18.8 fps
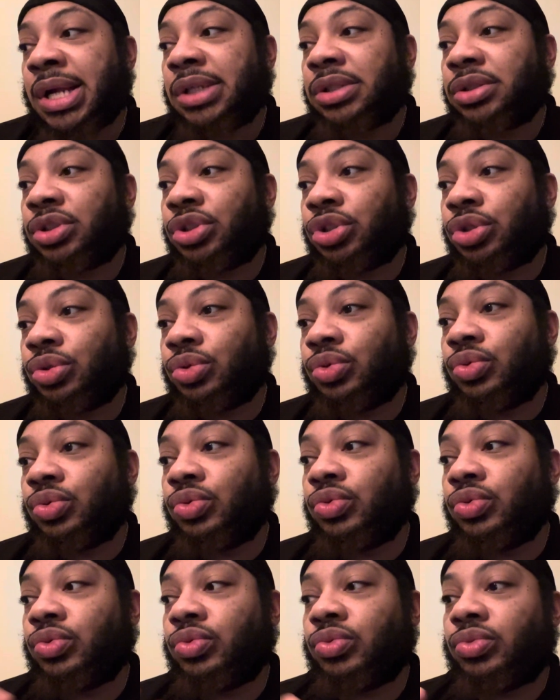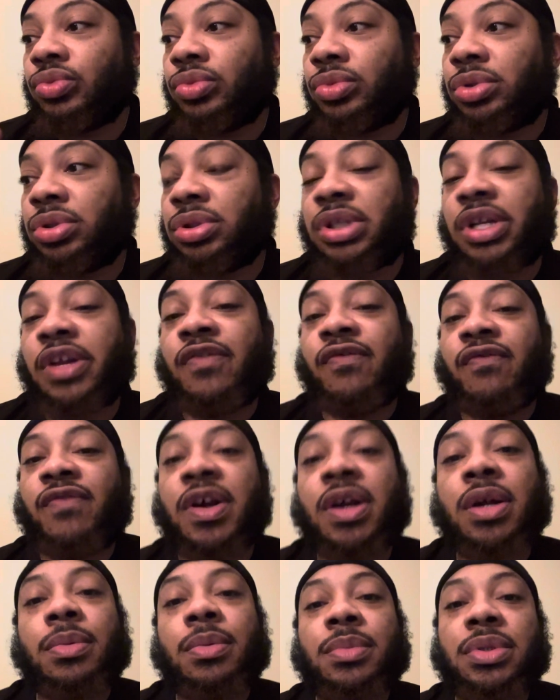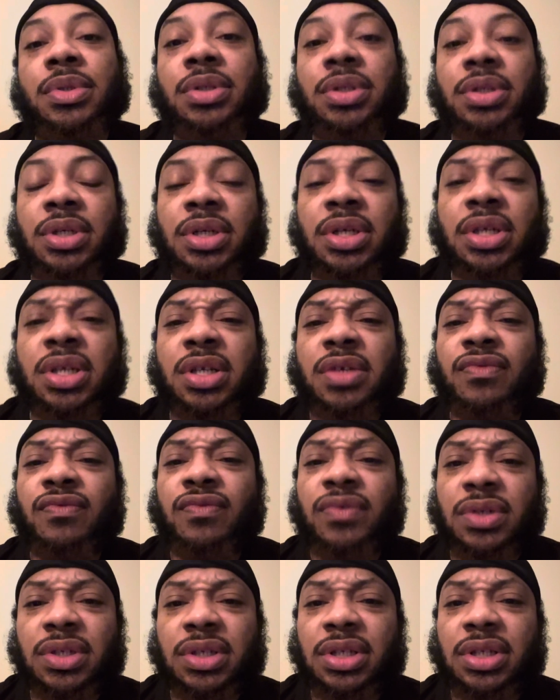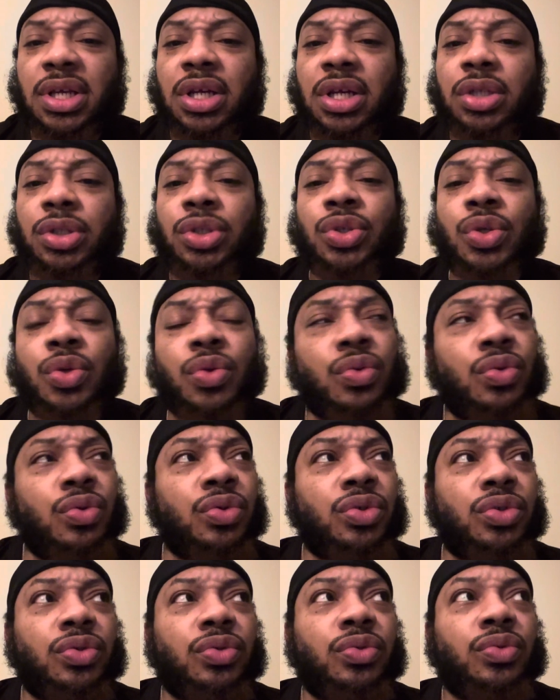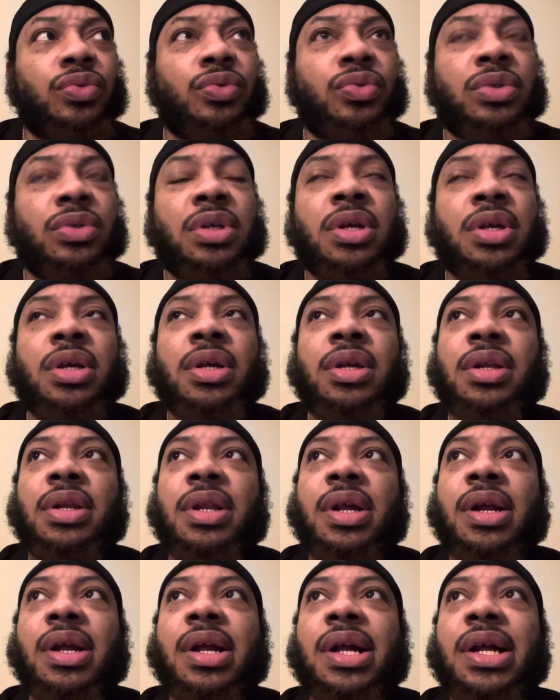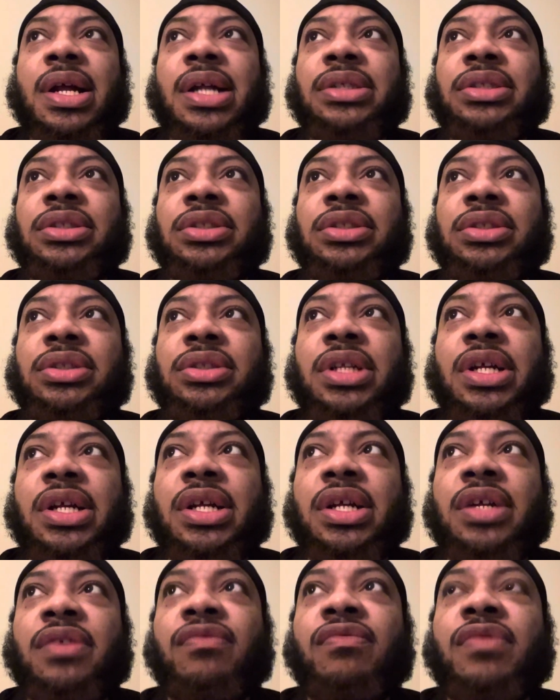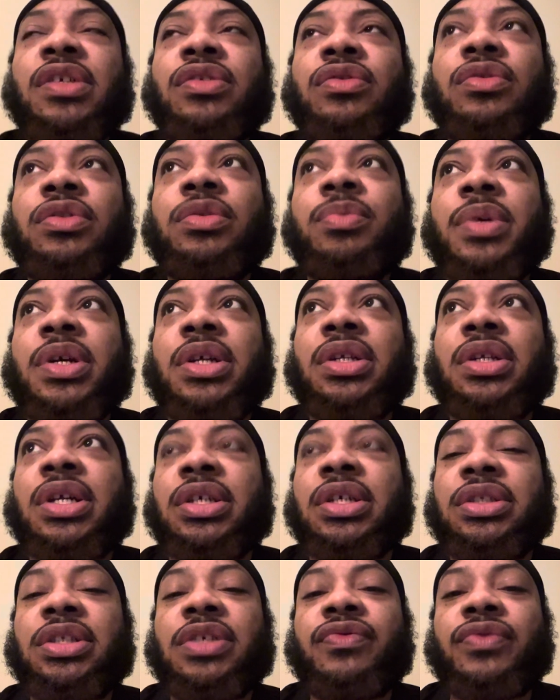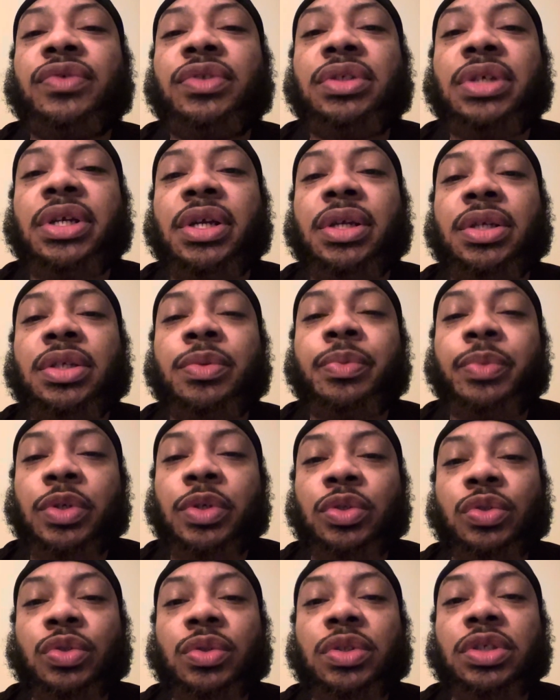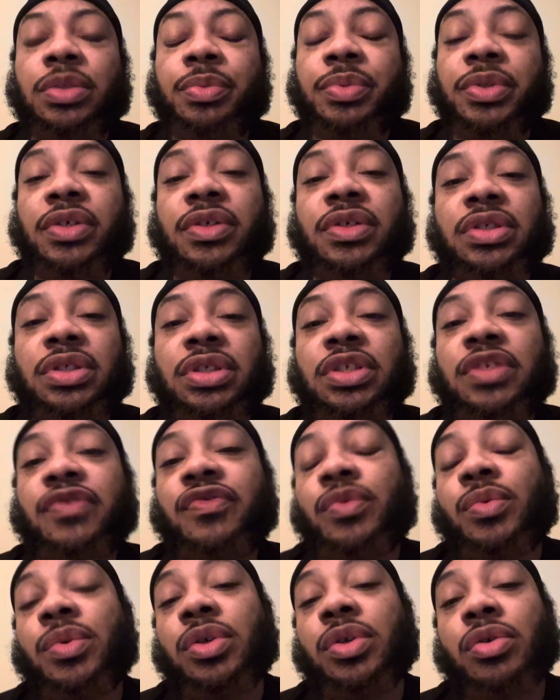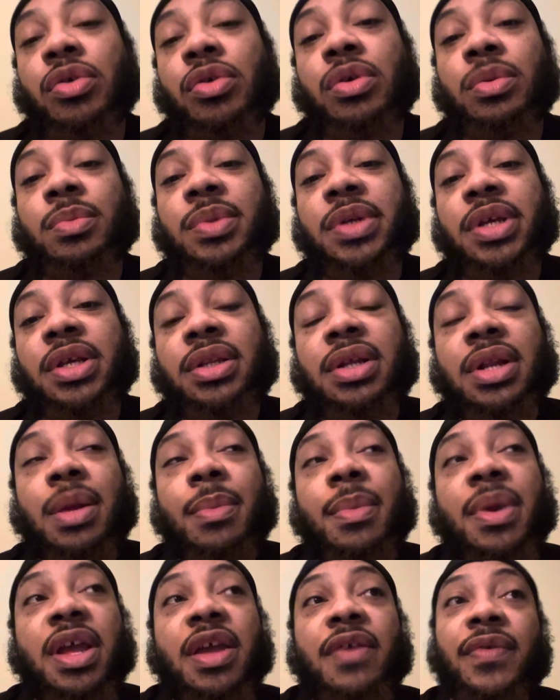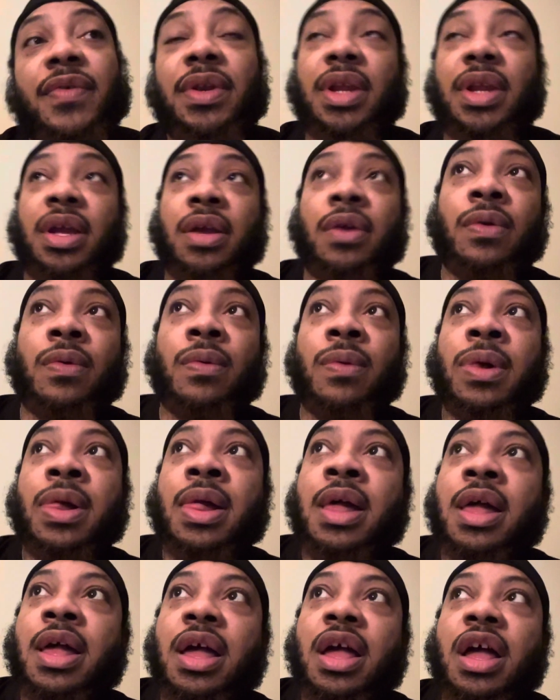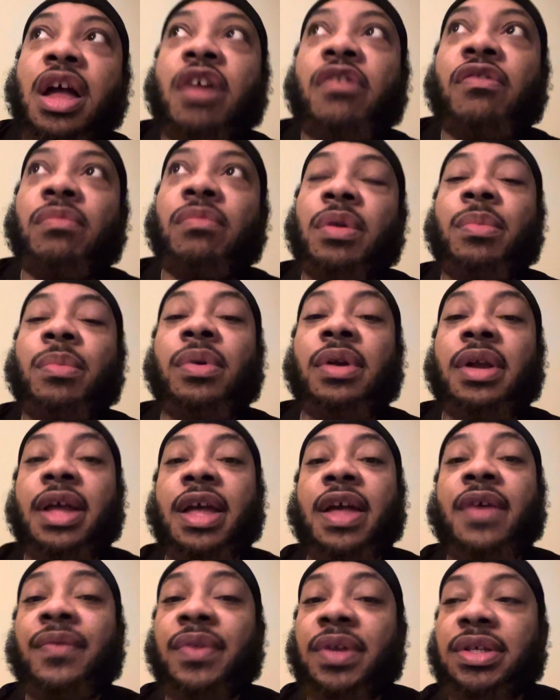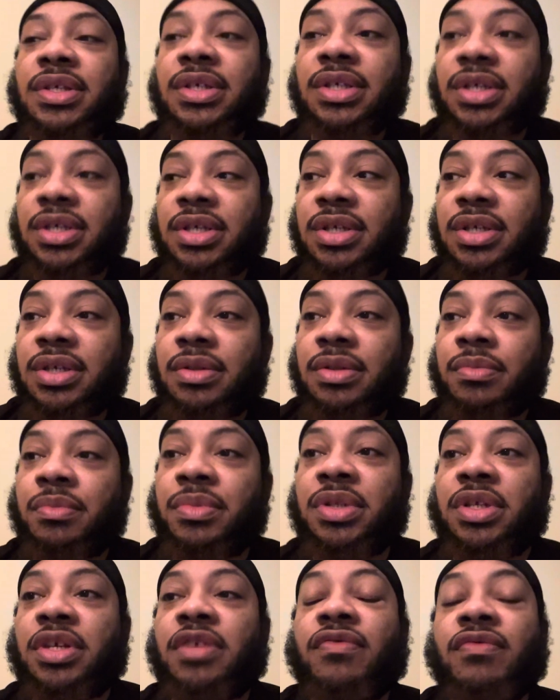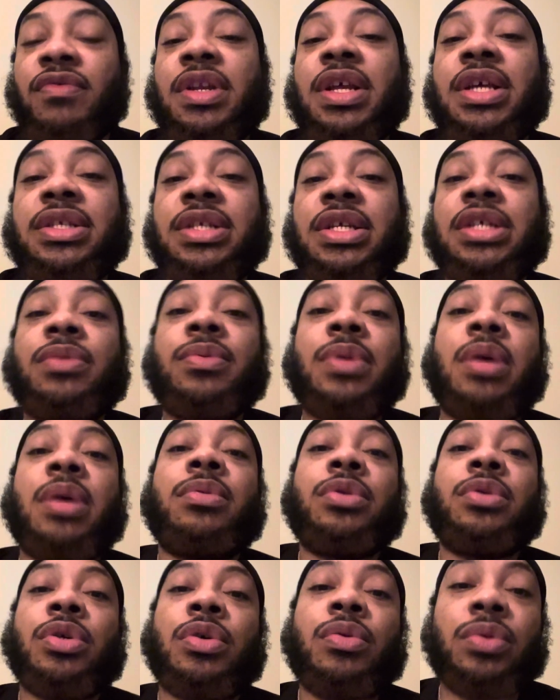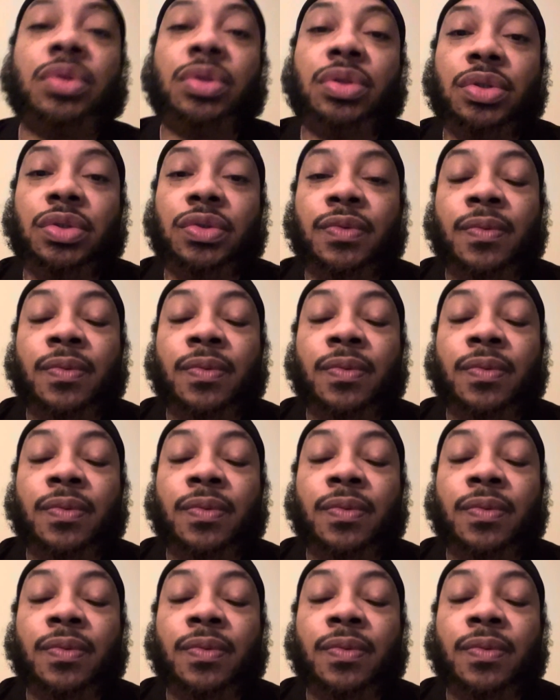to the environment, it can really take a toll on you. Like, I just, like, in retrospect, like, different, like, spiritual experiences, if you want to call them that I'm having now, I remember having as a kid, but didn't realize that's what I was going through.